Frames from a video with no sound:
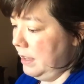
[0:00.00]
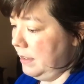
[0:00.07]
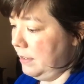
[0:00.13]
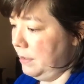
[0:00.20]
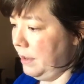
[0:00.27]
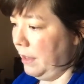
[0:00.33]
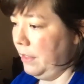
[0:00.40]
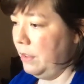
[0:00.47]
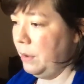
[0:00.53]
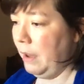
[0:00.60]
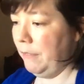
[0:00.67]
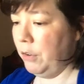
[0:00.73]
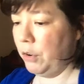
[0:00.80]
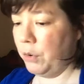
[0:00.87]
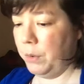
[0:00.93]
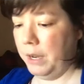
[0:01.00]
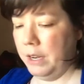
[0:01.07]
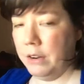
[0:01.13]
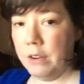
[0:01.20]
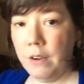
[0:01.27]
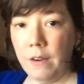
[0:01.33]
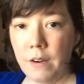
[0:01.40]
now that you have your
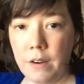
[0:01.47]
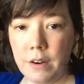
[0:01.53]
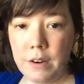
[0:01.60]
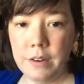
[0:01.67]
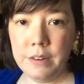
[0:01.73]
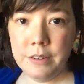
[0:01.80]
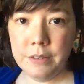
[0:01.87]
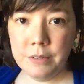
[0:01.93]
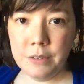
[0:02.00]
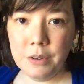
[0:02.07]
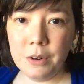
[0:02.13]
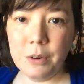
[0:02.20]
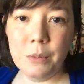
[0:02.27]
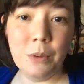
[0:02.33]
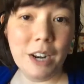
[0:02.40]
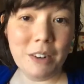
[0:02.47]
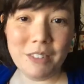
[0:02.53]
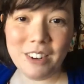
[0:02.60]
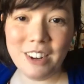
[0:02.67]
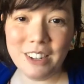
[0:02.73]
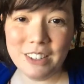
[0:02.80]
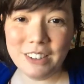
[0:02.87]
green card, or whatever
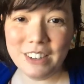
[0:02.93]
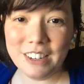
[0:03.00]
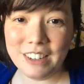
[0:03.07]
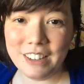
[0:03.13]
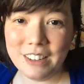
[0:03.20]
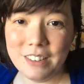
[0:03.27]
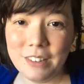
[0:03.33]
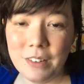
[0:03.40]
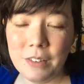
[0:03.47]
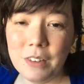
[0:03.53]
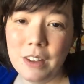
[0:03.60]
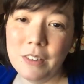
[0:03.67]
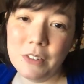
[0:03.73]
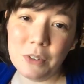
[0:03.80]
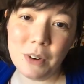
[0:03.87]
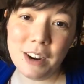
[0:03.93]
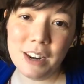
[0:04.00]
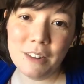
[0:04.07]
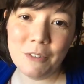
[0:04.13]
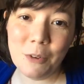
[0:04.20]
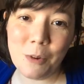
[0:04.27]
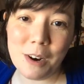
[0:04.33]
color it is, it's
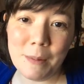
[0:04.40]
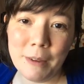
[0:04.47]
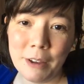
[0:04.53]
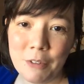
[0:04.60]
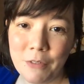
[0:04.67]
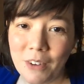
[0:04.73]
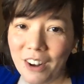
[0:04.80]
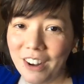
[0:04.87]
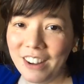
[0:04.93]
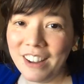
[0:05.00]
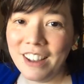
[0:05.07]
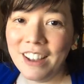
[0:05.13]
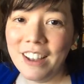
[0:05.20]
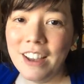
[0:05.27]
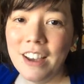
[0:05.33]
green if you want to make a frog.